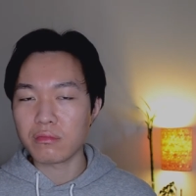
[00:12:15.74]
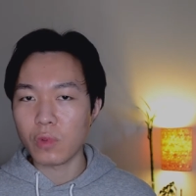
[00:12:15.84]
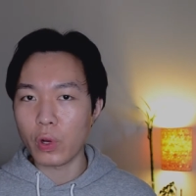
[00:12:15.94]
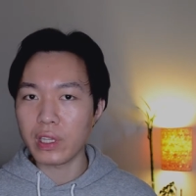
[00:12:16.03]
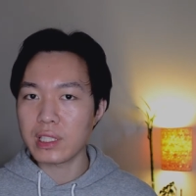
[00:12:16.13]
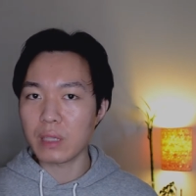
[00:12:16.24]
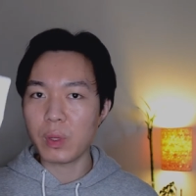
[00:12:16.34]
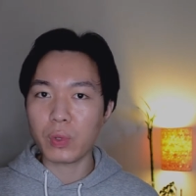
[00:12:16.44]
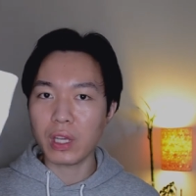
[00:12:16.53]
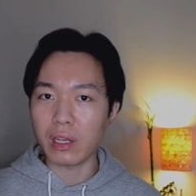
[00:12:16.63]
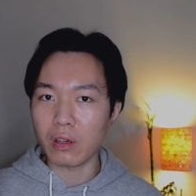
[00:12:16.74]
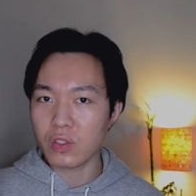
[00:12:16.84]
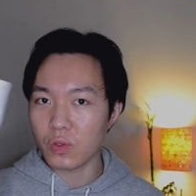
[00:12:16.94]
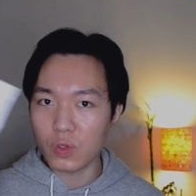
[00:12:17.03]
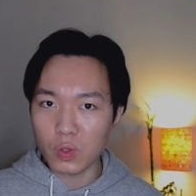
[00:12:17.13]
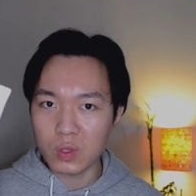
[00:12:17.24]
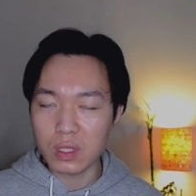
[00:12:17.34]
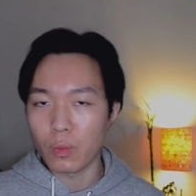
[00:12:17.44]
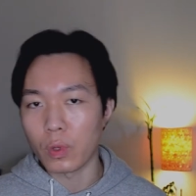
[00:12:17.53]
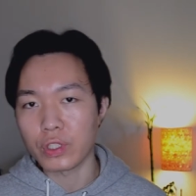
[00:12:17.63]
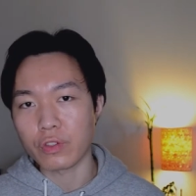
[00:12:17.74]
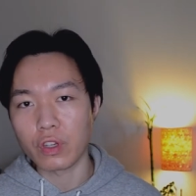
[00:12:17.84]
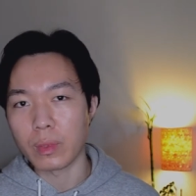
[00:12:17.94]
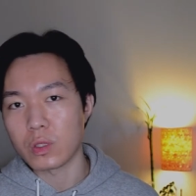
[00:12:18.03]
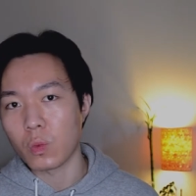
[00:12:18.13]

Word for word: oily skin people can also use the moisture cream as